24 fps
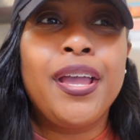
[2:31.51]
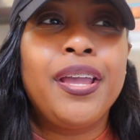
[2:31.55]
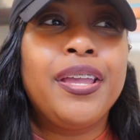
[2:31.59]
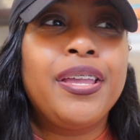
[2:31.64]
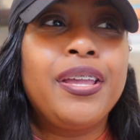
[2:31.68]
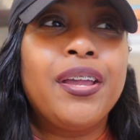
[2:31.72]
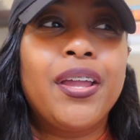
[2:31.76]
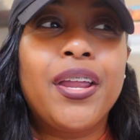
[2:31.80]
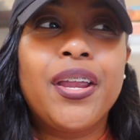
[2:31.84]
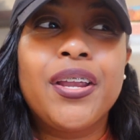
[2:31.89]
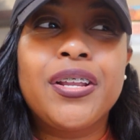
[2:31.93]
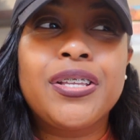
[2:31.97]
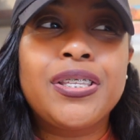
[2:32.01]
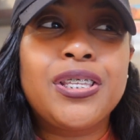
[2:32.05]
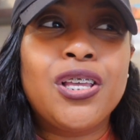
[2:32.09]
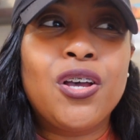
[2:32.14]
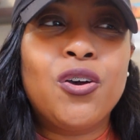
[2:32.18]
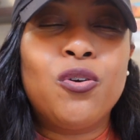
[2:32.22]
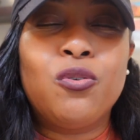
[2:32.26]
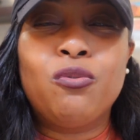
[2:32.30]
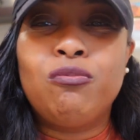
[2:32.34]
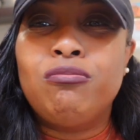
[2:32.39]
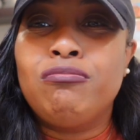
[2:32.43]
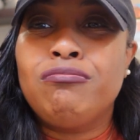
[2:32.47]
Your hair's
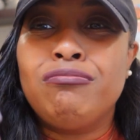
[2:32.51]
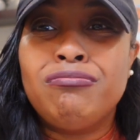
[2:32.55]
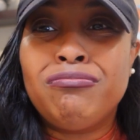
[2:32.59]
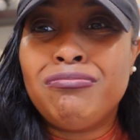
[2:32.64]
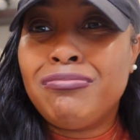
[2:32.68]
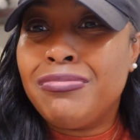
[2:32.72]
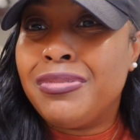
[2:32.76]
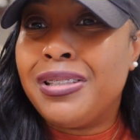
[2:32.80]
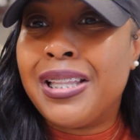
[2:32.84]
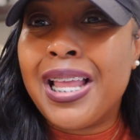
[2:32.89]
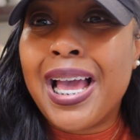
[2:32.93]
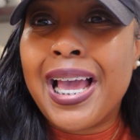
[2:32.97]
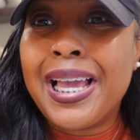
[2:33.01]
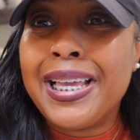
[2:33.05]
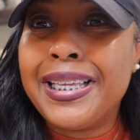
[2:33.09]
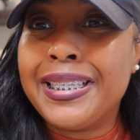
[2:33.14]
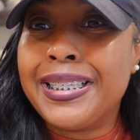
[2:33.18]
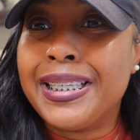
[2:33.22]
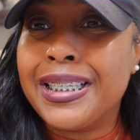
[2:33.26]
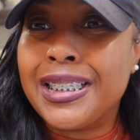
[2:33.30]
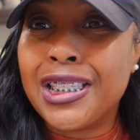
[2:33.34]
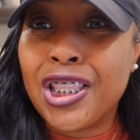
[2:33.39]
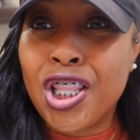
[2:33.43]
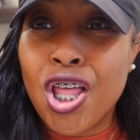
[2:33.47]
so nice,
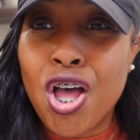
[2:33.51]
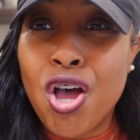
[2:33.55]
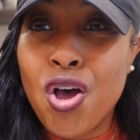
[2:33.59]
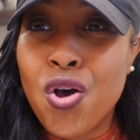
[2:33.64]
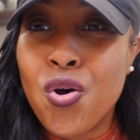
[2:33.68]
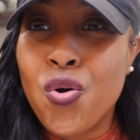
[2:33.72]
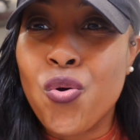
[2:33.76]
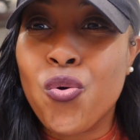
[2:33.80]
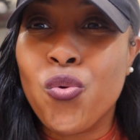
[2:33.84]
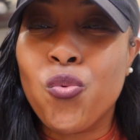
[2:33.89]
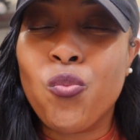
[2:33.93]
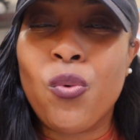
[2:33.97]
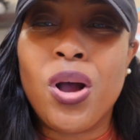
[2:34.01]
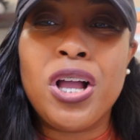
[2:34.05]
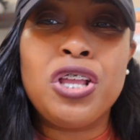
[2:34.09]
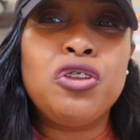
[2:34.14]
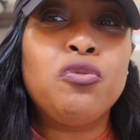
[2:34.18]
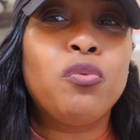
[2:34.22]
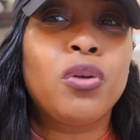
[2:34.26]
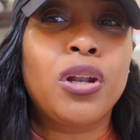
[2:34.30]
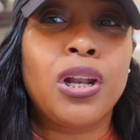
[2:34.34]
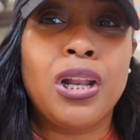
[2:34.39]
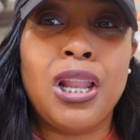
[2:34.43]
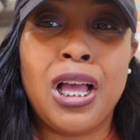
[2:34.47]
it's long, why you
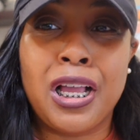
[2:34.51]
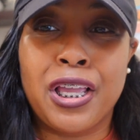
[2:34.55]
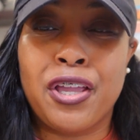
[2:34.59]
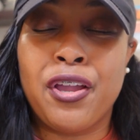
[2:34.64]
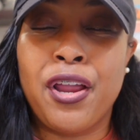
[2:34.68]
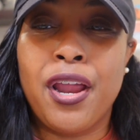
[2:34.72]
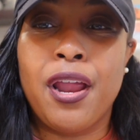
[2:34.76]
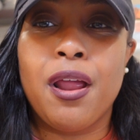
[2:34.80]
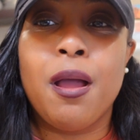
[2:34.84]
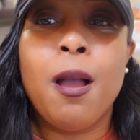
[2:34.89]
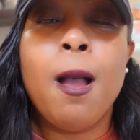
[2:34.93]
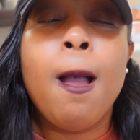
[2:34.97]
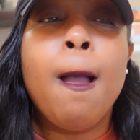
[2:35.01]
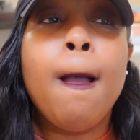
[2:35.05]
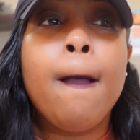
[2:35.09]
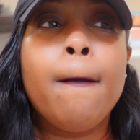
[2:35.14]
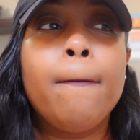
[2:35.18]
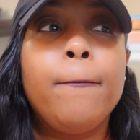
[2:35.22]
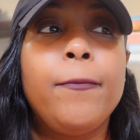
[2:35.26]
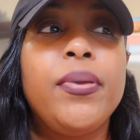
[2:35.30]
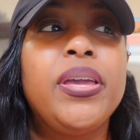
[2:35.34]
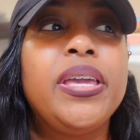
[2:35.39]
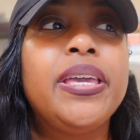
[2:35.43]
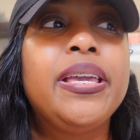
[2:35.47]
wanna lock your hair?
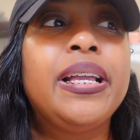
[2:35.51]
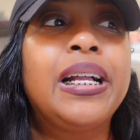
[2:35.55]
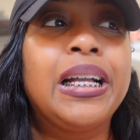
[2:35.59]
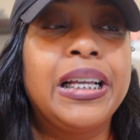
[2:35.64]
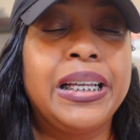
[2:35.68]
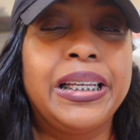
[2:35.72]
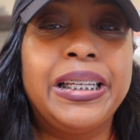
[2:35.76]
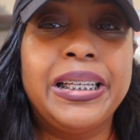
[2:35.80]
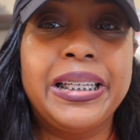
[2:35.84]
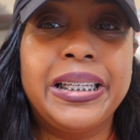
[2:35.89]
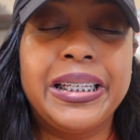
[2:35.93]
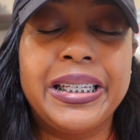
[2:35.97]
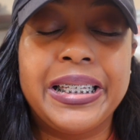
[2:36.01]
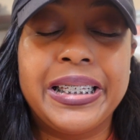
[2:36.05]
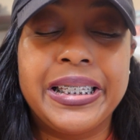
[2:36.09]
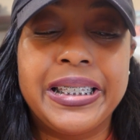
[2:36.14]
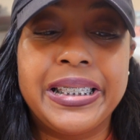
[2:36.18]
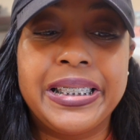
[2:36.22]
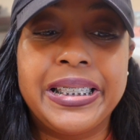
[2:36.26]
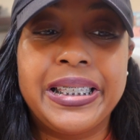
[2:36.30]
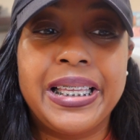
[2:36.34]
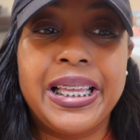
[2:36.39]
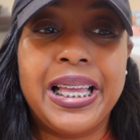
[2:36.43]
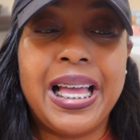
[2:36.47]

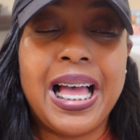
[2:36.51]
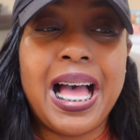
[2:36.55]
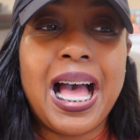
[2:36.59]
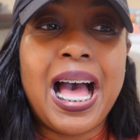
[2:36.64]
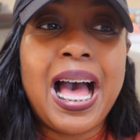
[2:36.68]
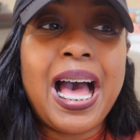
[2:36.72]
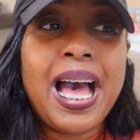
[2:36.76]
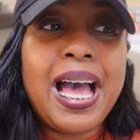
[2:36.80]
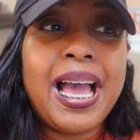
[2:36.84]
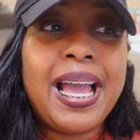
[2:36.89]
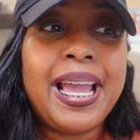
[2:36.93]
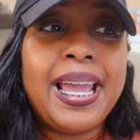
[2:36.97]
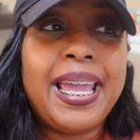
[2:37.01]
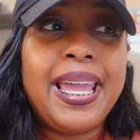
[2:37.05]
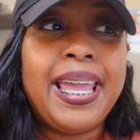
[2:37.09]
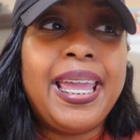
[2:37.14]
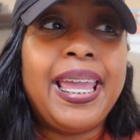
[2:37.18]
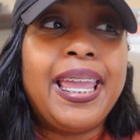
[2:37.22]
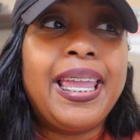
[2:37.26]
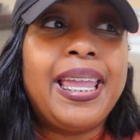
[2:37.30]
Because I